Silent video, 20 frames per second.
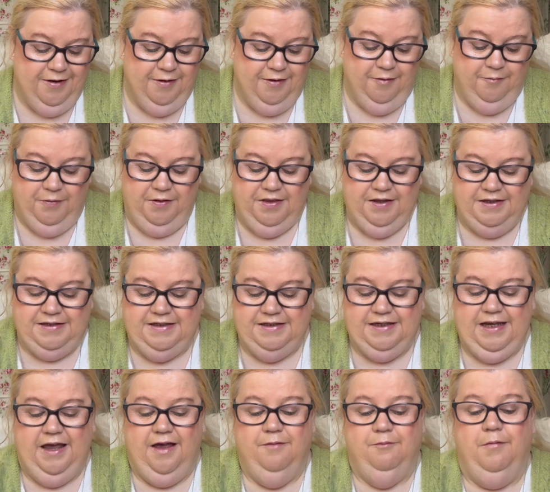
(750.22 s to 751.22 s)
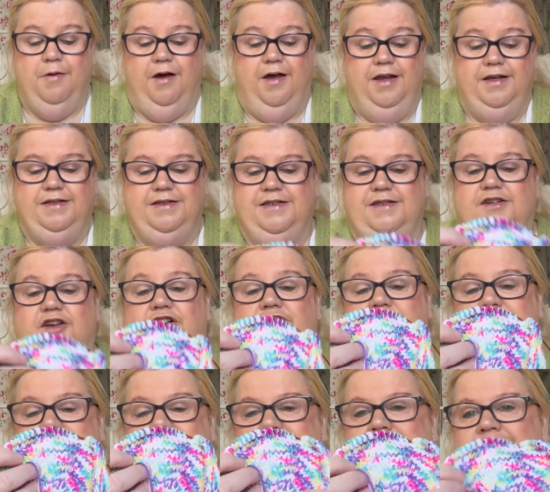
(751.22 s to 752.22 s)
But this is mine
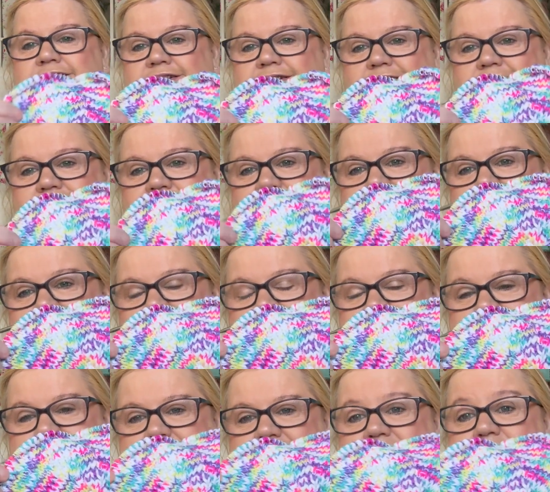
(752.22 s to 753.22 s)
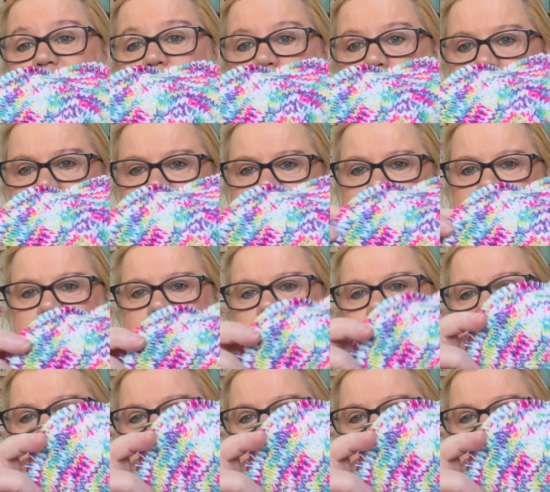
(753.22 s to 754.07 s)
started. So this is the bottom.